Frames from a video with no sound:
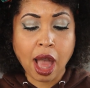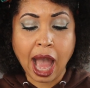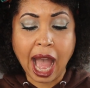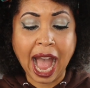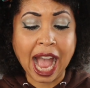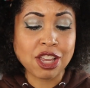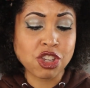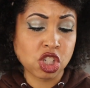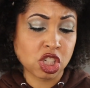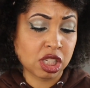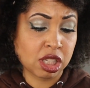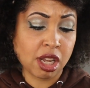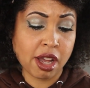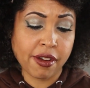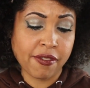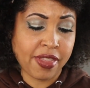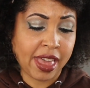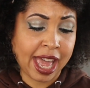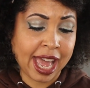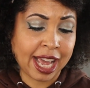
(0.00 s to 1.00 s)
I just
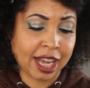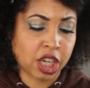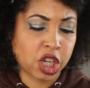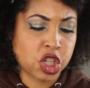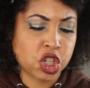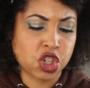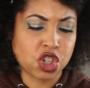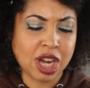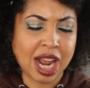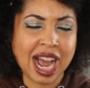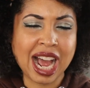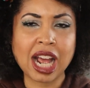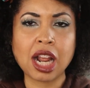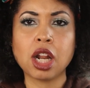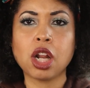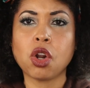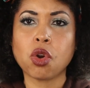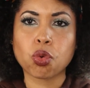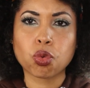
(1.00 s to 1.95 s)
love that because you're not